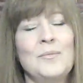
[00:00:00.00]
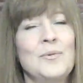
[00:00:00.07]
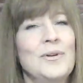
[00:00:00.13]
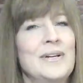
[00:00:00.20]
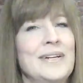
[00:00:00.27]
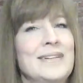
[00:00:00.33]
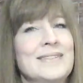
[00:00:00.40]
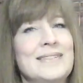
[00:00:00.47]
more
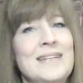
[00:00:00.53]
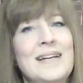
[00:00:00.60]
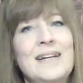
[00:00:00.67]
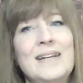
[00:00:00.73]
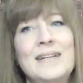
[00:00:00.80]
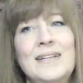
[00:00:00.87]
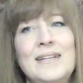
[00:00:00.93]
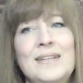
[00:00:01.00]

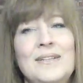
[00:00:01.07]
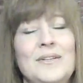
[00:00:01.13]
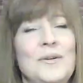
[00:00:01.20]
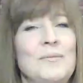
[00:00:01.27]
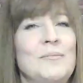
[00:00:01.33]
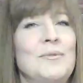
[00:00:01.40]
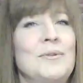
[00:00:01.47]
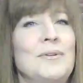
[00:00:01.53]
anxiety,
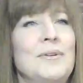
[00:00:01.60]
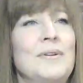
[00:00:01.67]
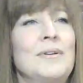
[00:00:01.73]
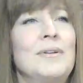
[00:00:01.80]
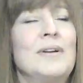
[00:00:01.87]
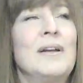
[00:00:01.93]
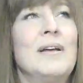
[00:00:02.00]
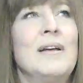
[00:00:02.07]
no more